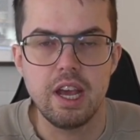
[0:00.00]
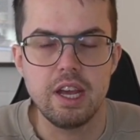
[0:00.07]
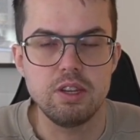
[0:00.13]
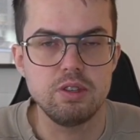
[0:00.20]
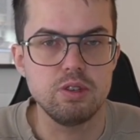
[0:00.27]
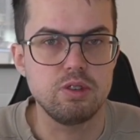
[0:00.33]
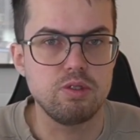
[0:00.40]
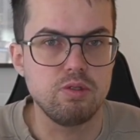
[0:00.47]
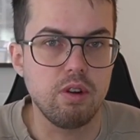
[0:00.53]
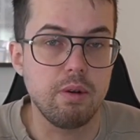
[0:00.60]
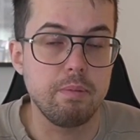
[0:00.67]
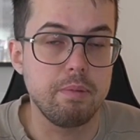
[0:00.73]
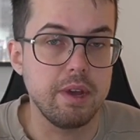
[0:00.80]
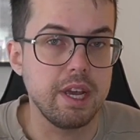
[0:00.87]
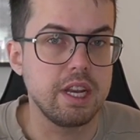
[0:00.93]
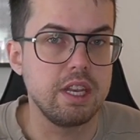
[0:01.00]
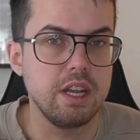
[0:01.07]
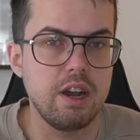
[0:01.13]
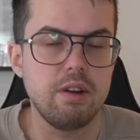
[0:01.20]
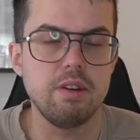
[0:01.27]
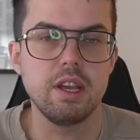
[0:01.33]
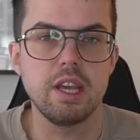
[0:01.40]
and just drop back
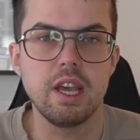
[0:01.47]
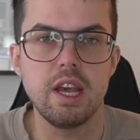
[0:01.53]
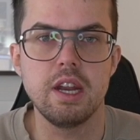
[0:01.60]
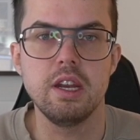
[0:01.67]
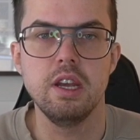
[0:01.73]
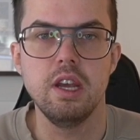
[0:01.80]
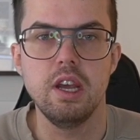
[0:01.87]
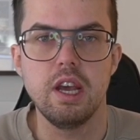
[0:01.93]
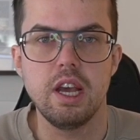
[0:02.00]
down again,